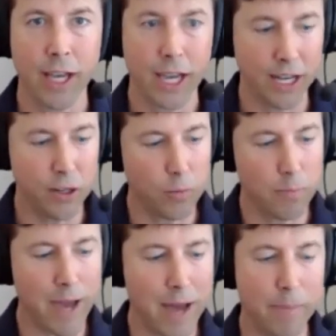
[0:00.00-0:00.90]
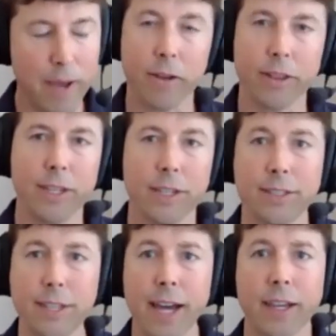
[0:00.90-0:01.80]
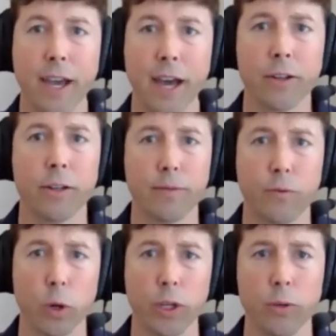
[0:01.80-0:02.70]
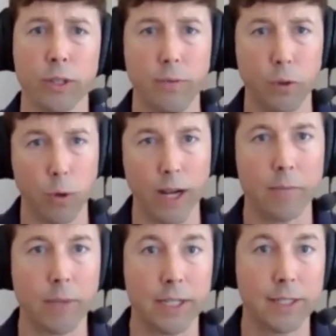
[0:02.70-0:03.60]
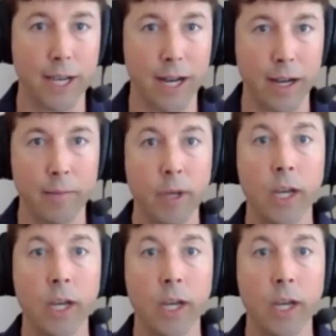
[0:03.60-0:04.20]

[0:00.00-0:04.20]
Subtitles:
And it'll map out the exact calendar for you and give you recommended time,